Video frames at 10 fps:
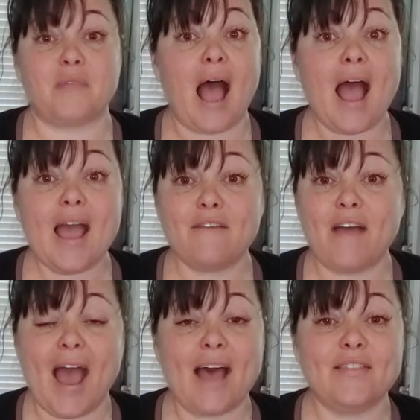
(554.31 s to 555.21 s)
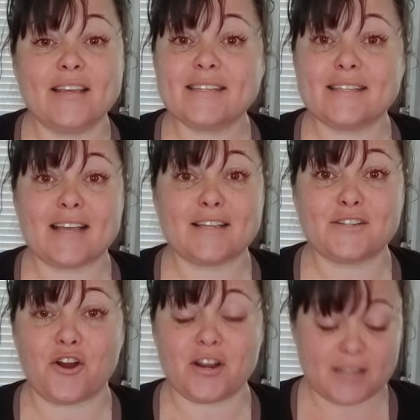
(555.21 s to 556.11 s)
I have had this since I
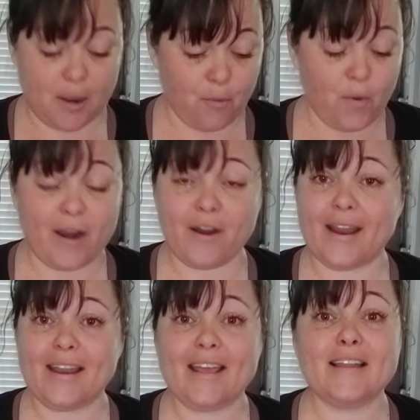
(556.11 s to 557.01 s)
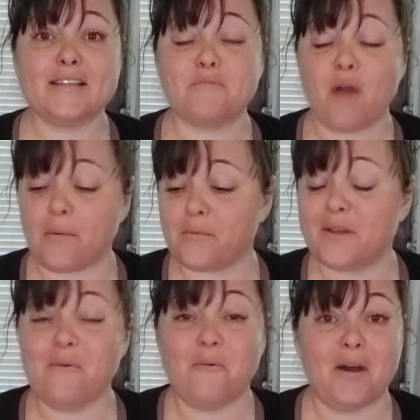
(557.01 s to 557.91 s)
started Tupperware, and it is
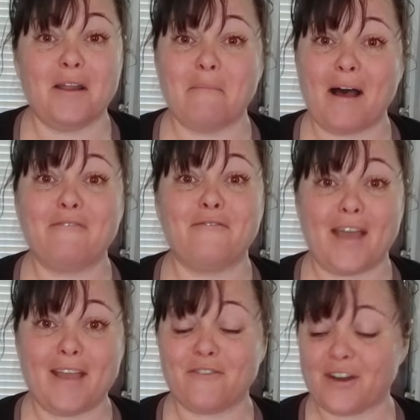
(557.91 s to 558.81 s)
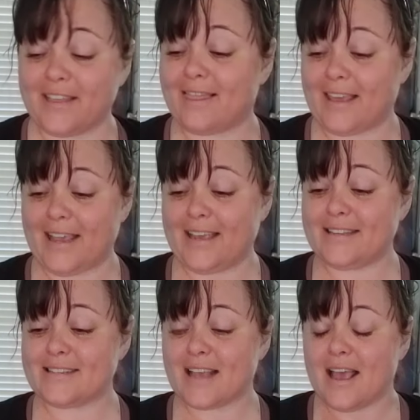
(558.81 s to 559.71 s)
probably one of my favorite
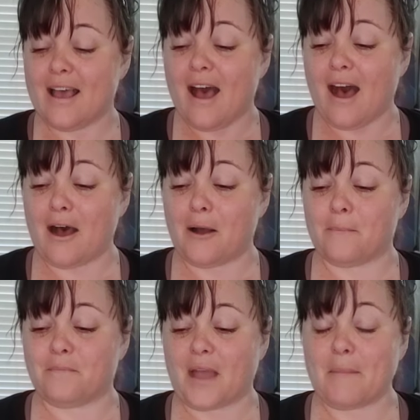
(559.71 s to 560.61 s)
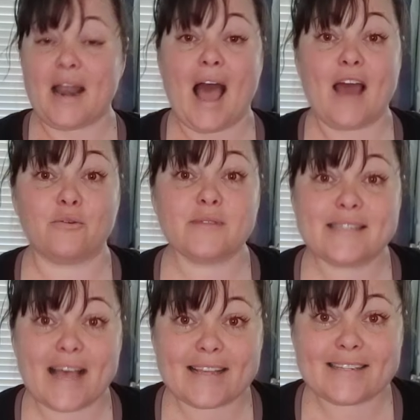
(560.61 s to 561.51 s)
things. I mean, I don't
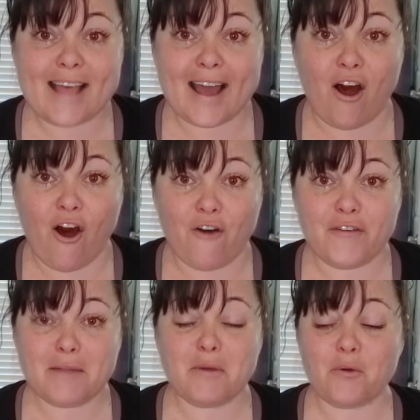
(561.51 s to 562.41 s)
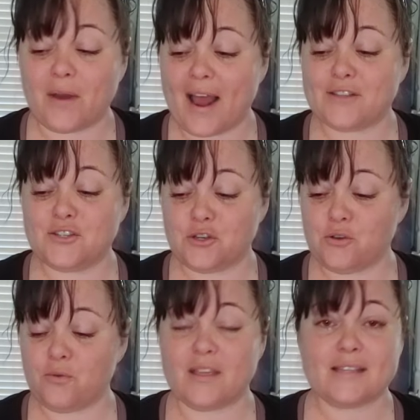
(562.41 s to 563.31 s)
zest that often, but when I
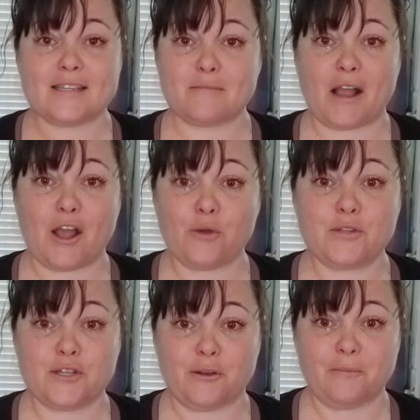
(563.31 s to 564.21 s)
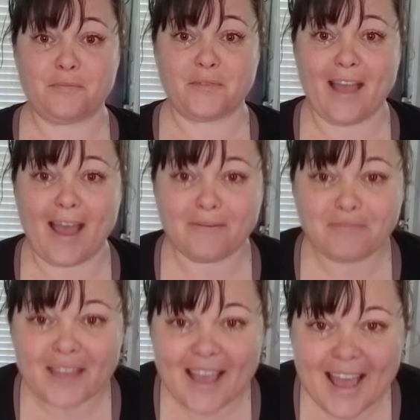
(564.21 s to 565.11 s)
do, this is my go-to, okay?
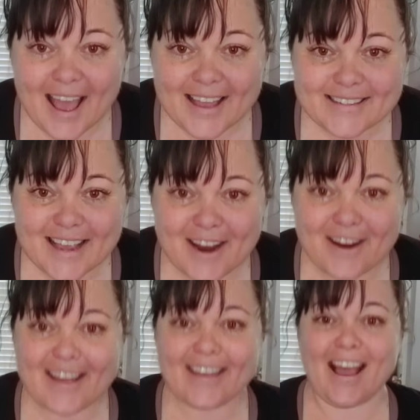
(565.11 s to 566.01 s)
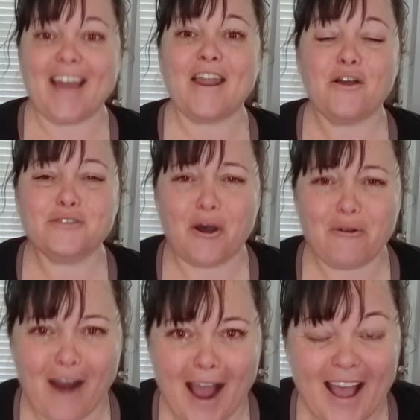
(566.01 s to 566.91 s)
Hey, Terry, I know, don't
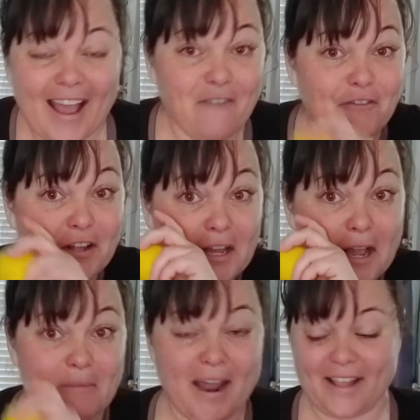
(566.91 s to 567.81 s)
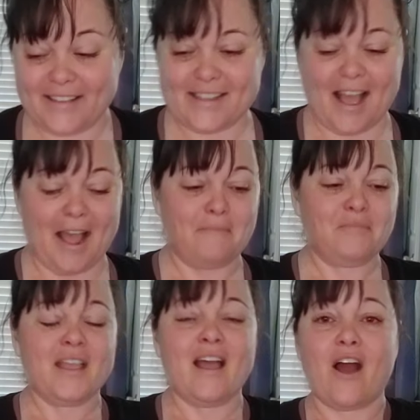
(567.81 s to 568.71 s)
cry. I feel it coming out of this eye.
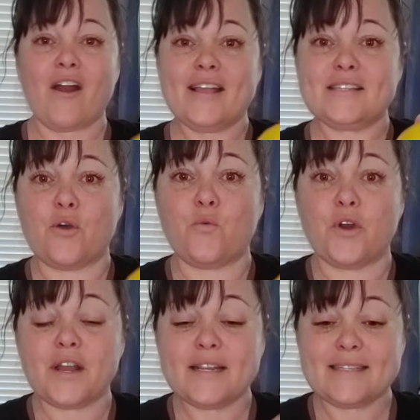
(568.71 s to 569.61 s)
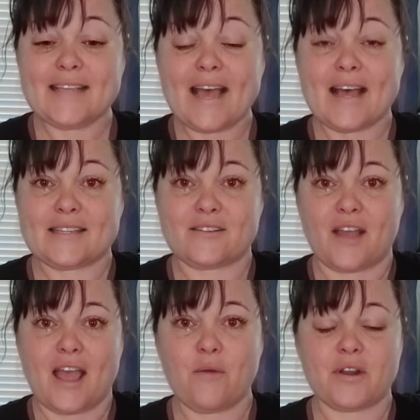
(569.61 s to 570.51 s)
All right, so we're going to zest,
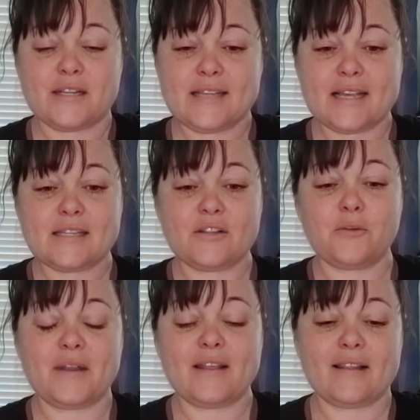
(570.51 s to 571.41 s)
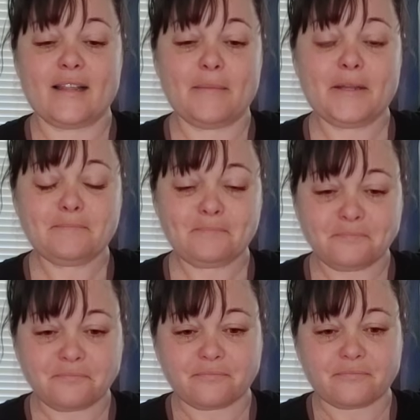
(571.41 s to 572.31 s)
okay? We're going to zest a little bit of the lemon.
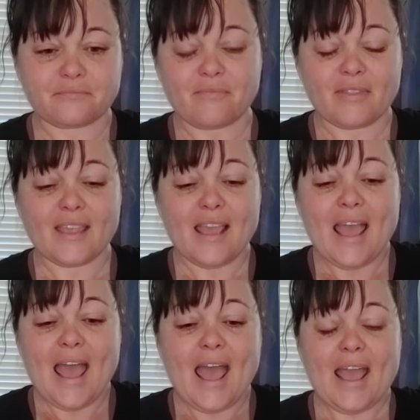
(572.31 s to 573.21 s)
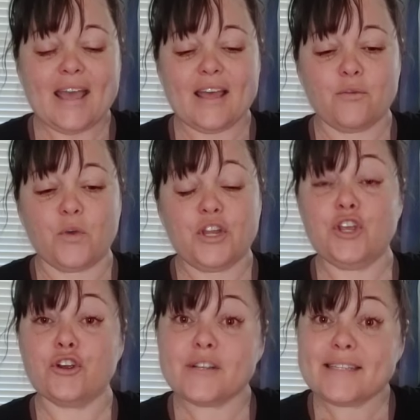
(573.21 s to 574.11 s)
And when
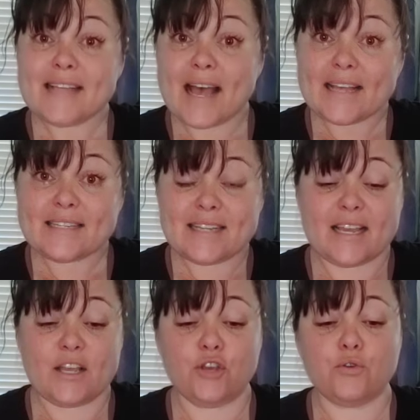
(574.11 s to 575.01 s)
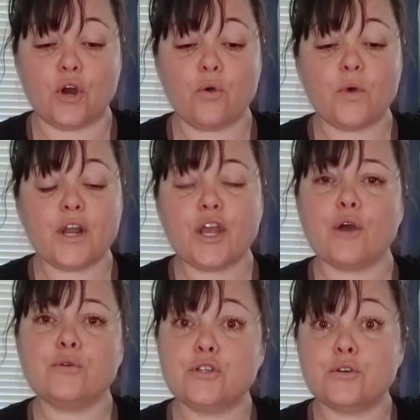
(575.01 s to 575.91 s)
you're zesting, you don't want to
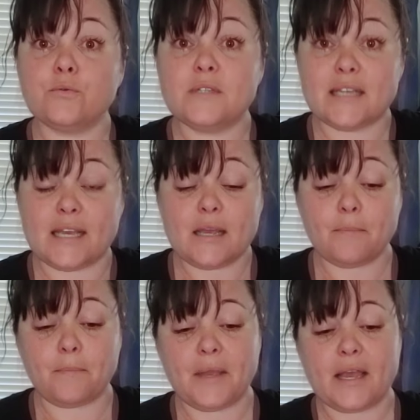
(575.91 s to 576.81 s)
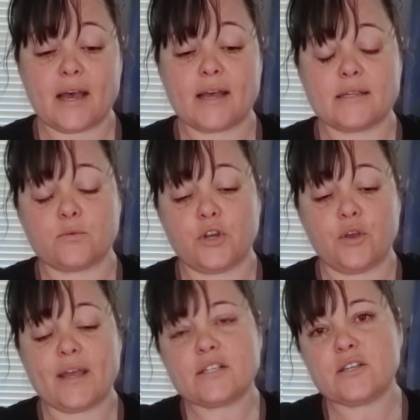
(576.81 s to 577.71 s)
go too deep because when you
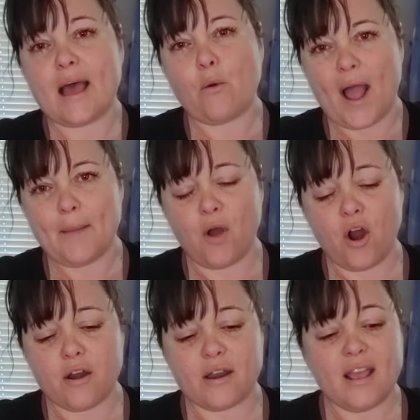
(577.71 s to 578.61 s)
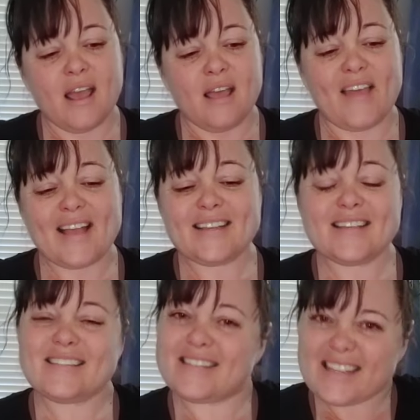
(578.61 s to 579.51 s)
get to that white part,
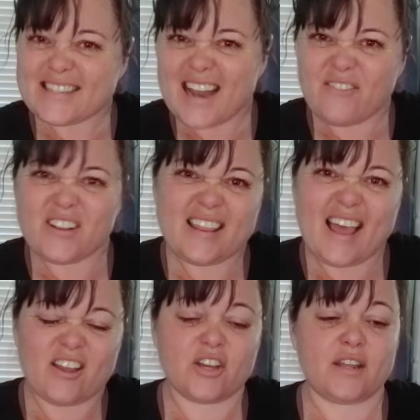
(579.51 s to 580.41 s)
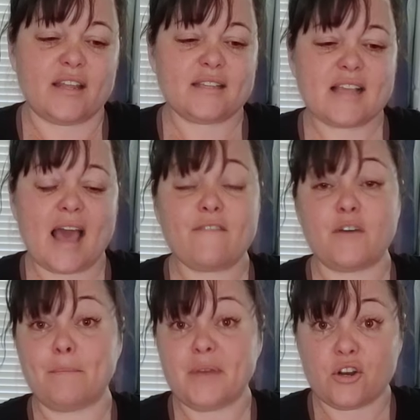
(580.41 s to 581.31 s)
that's not really that good. It's kind
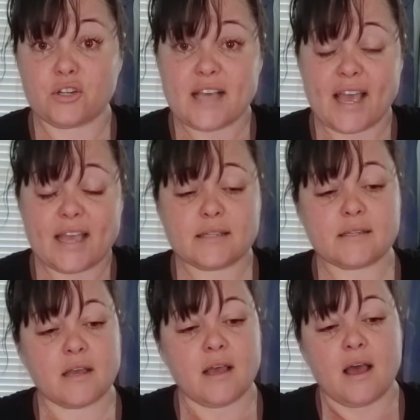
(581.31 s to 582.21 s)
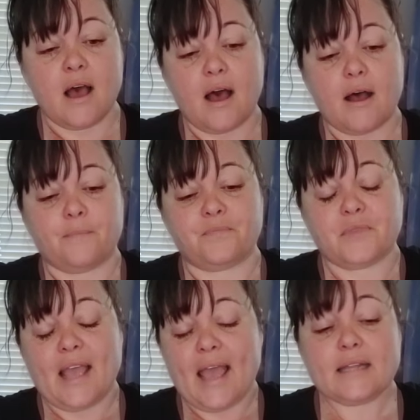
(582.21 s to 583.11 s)
of a bitter taste.
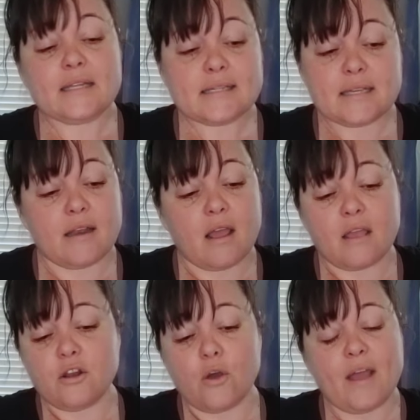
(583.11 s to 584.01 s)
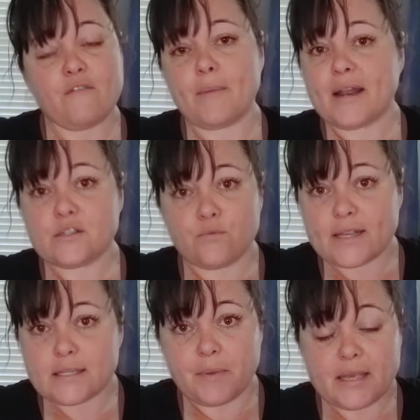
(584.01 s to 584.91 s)
And listen, you know, everybody's
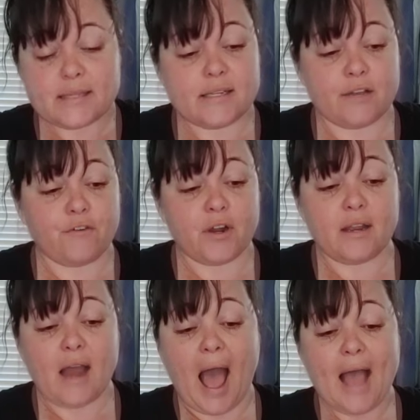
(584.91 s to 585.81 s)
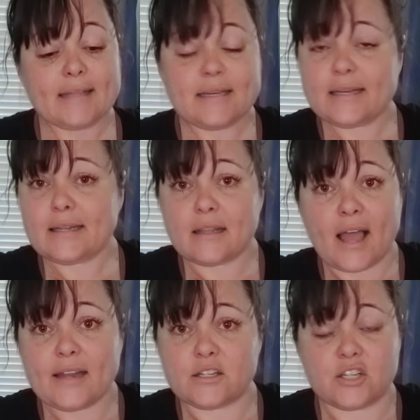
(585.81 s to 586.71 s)
recipe is different. I tend to
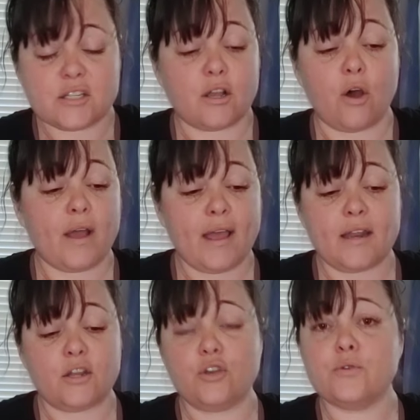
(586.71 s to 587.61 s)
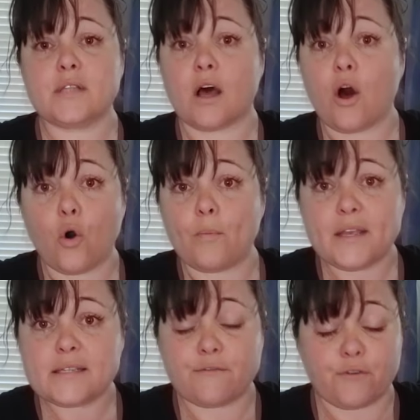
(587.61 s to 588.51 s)
like to just go ahead and use the whole
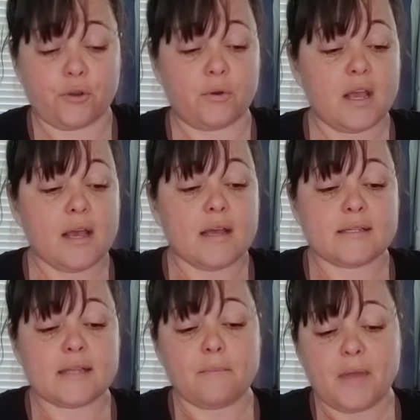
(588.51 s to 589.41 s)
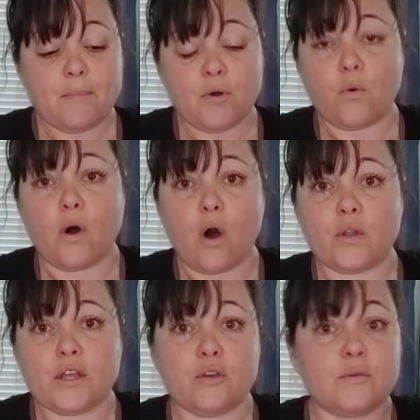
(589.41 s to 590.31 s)
piece of fruit. Some people will
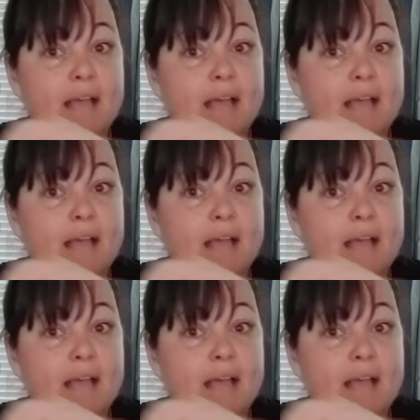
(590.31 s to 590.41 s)
only use